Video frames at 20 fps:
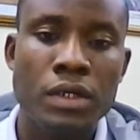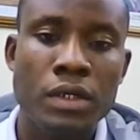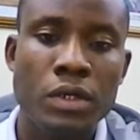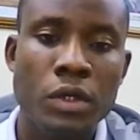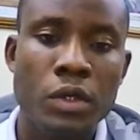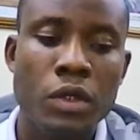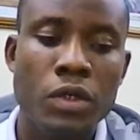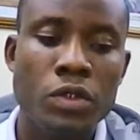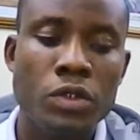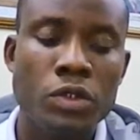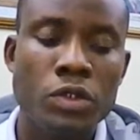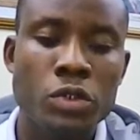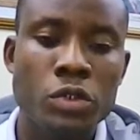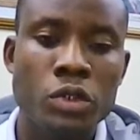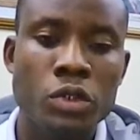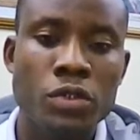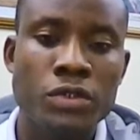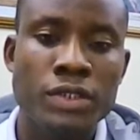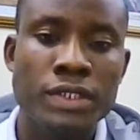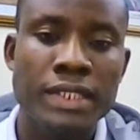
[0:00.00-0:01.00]
you also
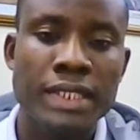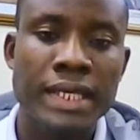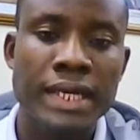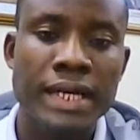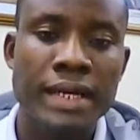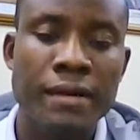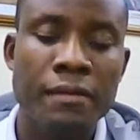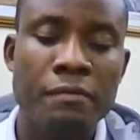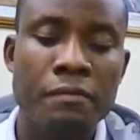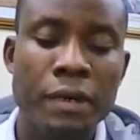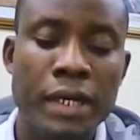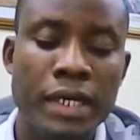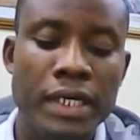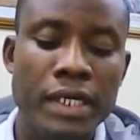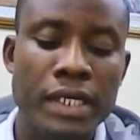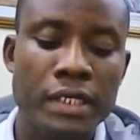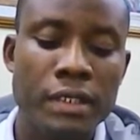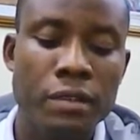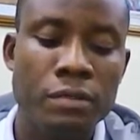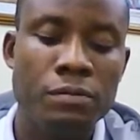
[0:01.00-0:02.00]
consider
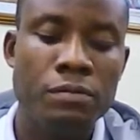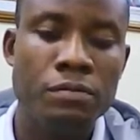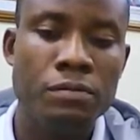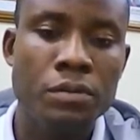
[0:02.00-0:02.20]
backing up